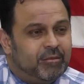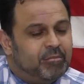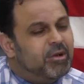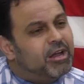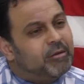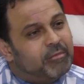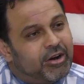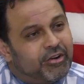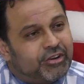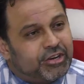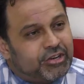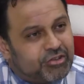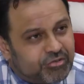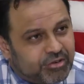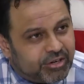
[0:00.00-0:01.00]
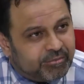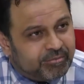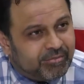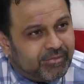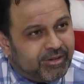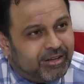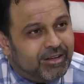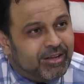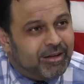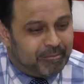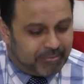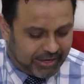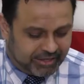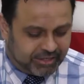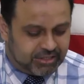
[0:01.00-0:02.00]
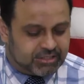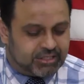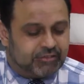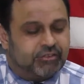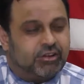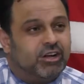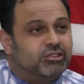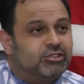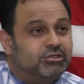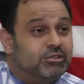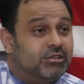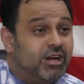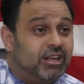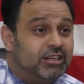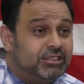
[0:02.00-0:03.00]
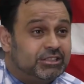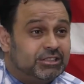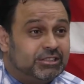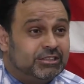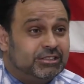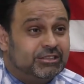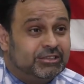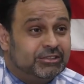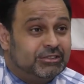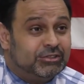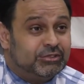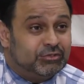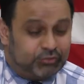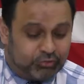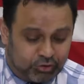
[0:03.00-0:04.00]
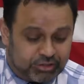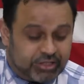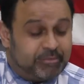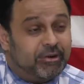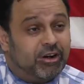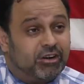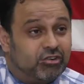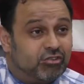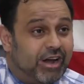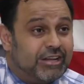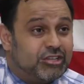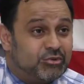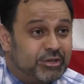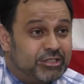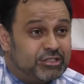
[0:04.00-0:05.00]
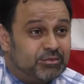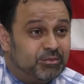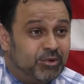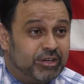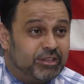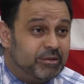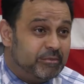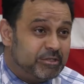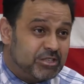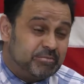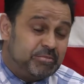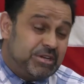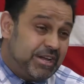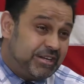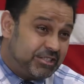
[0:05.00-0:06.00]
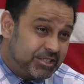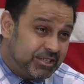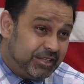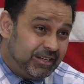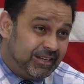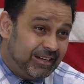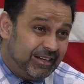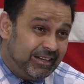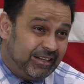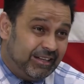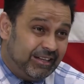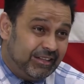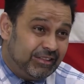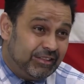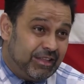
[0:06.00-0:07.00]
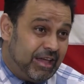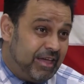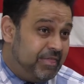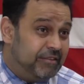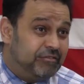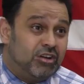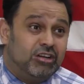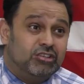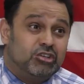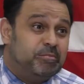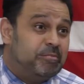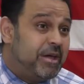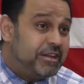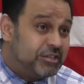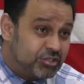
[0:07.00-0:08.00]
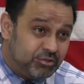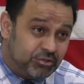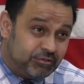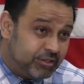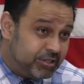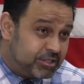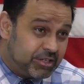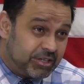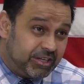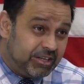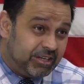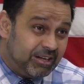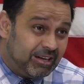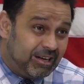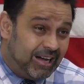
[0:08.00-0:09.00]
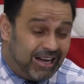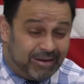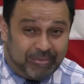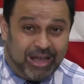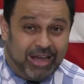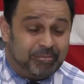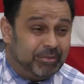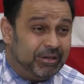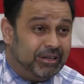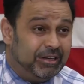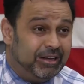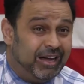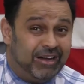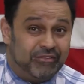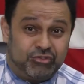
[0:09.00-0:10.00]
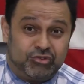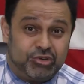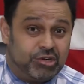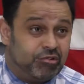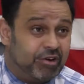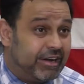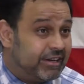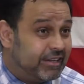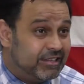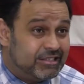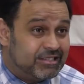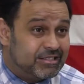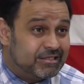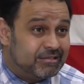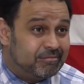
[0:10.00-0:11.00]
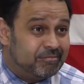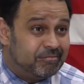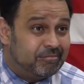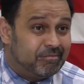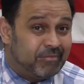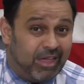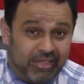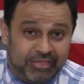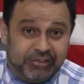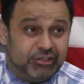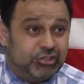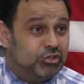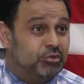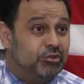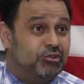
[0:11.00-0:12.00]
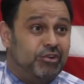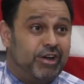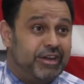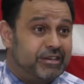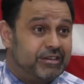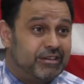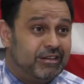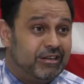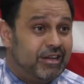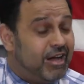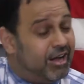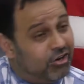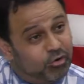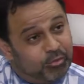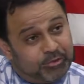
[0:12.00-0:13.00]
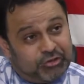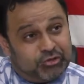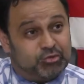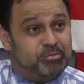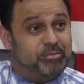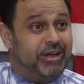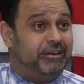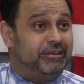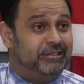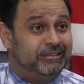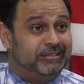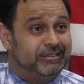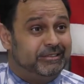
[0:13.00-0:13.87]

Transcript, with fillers: My American dream. My kids have gone to college. 4 of them are graduates, 1 of them is a PhD, and they've gone to Pace University. I'm happy. I have 3 grandkids, and they're doing great. I hope they do better.